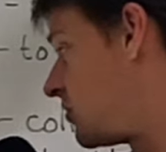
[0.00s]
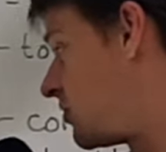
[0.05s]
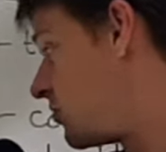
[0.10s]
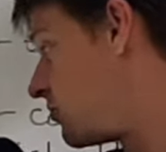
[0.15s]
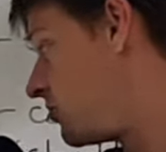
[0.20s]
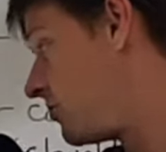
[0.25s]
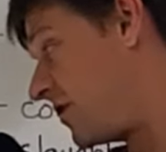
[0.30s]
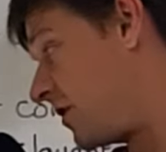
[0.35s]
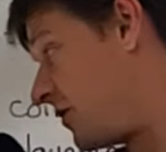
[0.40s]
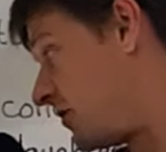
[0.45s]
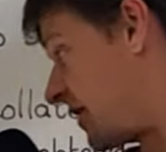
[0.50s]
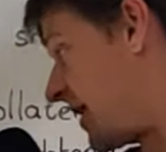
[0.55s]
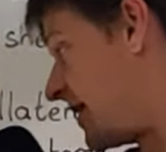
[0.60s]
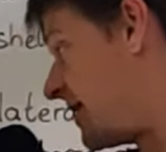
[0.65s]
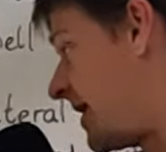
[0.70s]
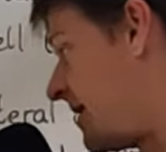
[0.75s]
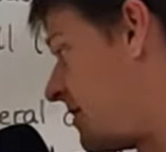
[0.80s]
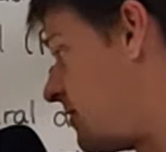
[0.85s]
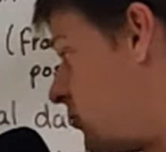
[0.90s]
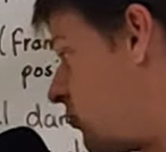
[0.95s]
you could also
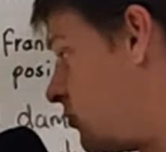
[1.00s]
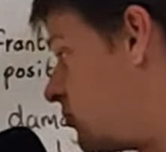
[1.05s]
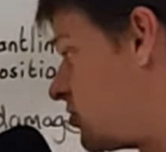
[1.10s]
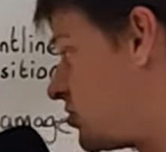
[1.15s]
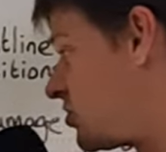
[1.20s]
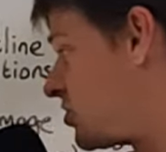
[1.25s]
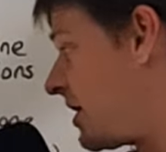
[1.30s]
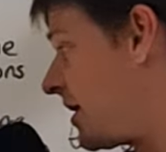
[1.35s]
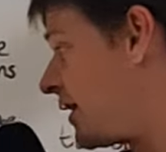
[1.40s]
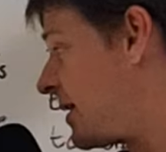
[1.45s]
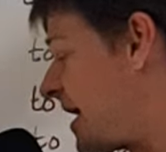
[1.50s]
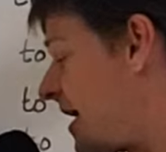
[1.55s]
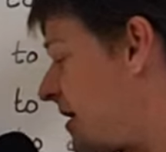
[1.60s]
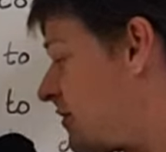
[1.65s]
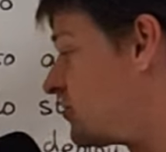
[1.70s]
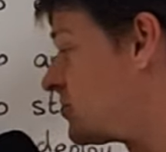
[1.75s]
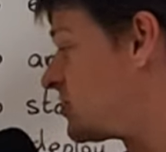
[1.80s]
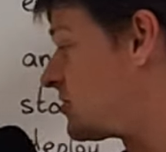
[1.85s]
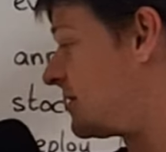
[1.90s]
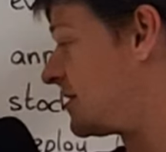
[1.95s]
say they launch a
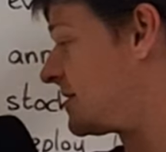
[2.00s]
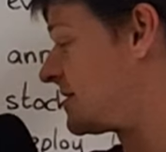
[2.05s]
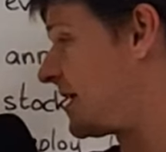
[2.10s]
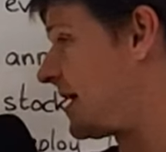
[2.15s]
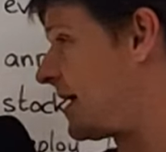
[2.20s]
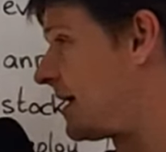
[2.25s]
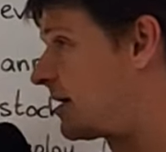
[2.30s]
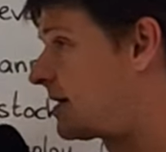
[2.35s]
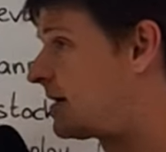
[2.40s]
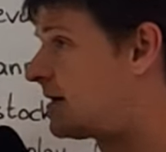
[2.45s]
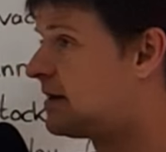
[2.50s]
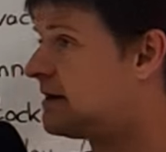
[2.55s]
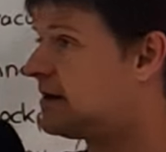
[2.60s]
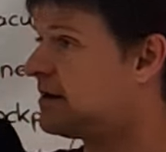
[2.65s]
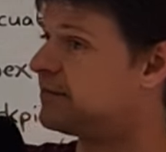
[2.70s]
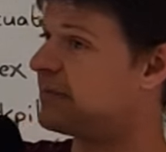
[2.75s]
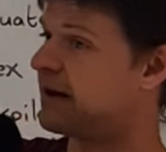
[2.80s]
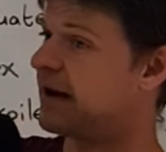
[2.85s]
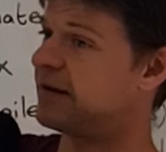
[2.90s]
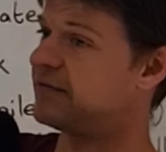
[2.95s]
counterattack.
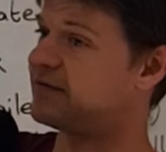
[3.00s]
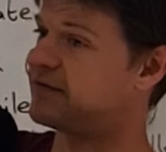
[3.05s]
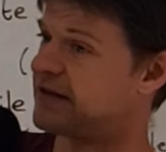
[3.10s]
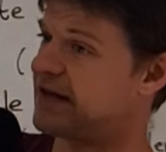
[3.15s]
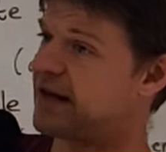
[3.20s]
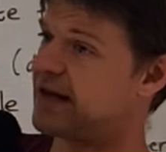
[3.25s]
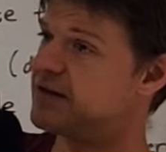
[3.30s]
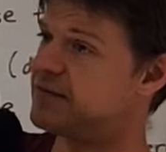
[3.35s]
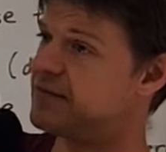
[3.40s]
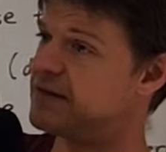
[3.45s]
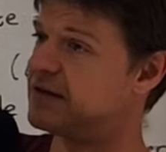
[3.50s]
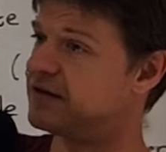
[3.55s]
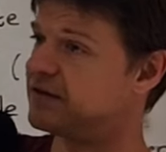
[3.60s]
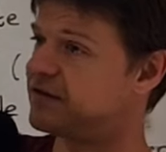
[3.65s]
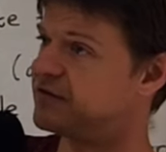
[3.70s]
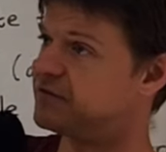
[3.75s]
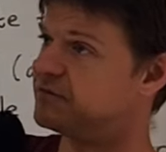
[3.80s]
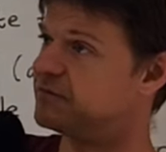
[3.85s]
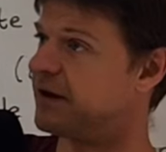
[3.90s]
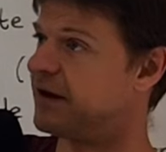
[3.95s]
Perhaps the enemy
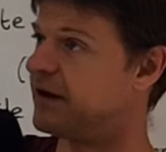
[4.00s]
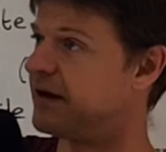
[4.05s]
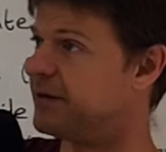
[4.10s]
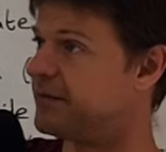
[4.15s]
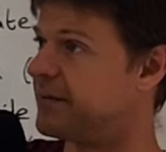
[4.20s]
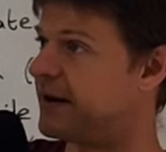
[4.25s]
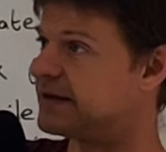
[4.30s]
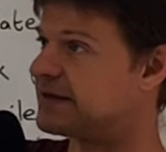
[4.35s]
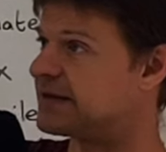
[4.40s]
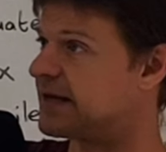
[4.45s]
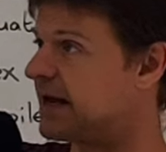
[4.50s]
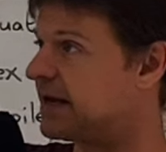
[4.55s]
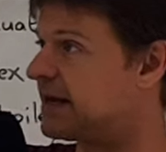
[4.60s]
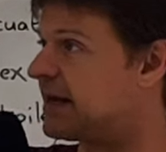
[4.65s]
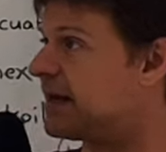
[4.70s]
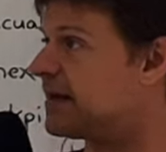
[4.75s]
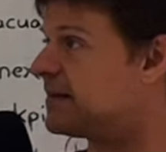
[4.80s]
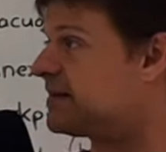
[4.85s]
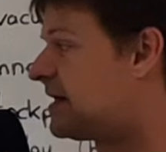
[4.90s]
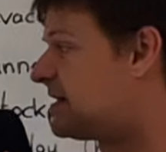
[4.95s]
is um,
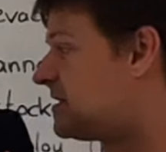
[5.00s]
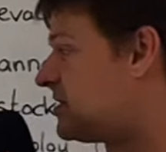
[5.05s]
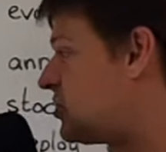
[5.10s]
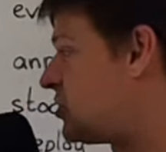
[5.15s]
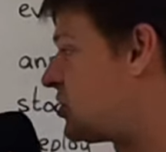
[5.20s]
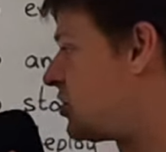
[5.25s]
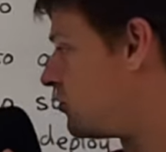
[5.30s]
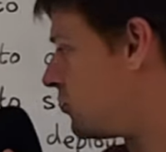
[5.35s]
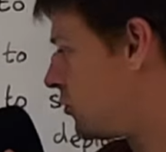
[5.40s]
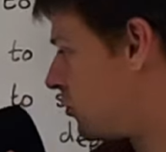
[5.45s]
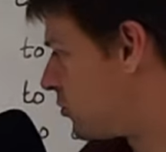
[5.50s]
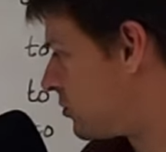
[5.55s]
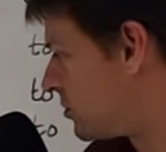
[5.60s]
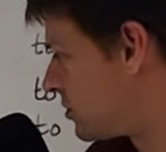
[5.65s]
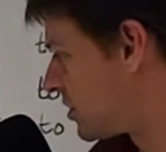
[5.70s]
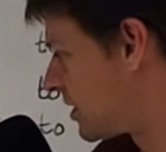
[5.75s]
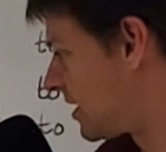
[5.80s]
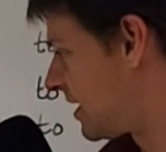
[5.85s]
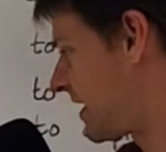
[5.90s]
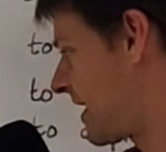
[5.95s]
attacking and then you
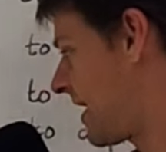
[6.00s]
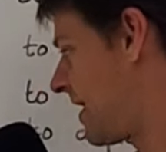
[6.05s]
launch a